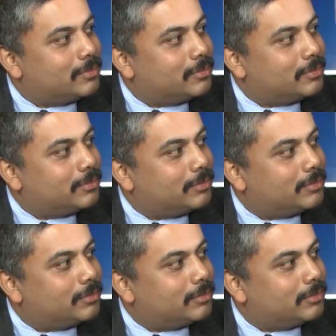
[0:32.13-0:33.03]

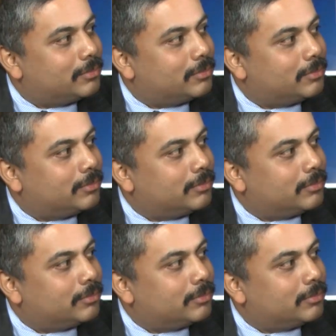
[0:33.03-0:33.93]

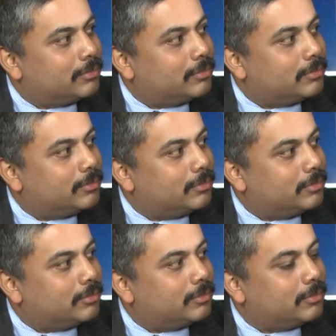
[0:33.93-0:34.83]

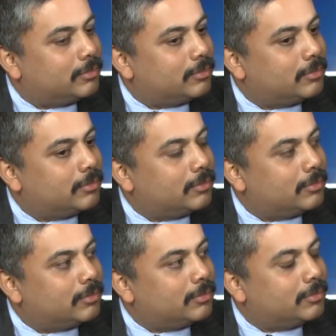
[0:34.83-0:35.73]

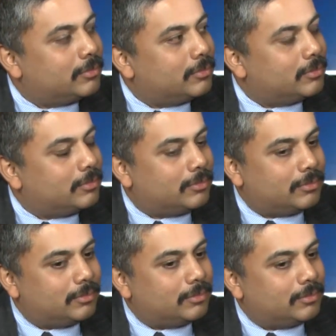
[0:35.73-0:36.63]

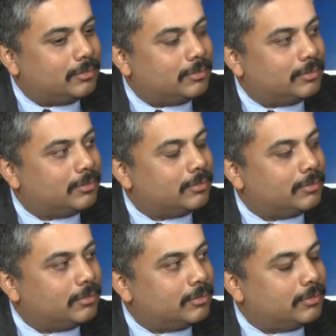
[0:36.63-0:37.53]

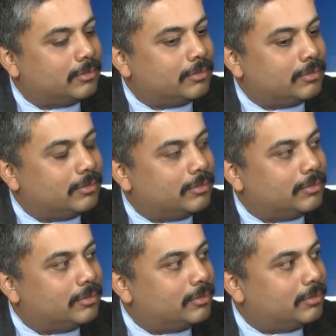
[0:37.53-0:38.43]

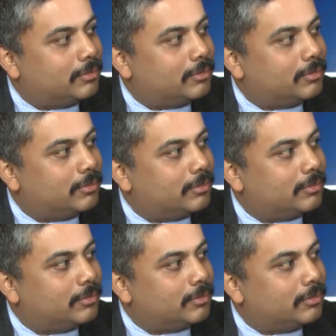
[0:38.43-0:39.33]

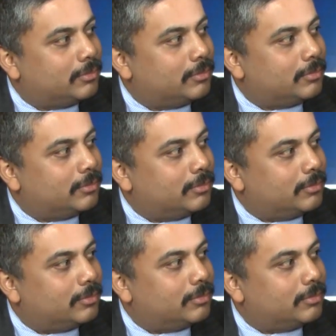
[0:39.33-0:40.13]
No words are spoken by the person on screen.